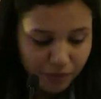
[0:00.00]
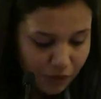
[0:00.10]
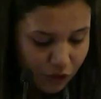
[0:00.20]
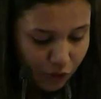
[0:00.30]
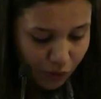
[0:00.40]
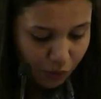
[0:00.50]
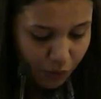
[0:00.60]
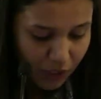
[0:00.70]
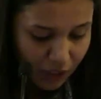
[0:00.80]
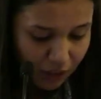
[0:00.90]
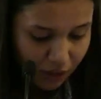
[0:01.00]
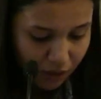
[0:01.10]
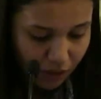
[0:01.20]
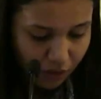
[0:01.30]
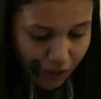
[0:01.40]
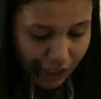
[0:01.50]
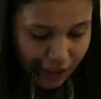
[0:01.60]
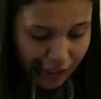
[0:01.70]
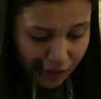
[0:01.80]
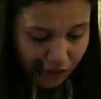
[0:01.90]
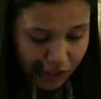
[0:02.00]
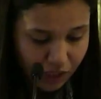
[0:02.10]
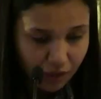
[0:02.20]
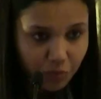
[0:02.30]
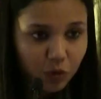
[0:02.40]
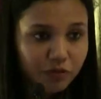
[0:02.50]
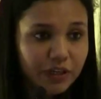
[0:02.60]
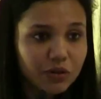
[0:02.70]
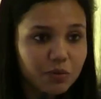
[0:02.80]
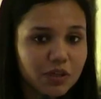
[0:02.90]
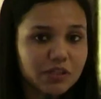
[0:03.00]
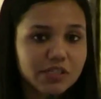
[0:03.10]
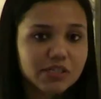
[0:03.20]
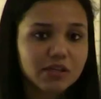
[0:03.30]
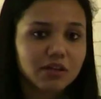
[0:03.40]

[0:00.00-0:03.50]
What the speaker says: So we really need to start moving towards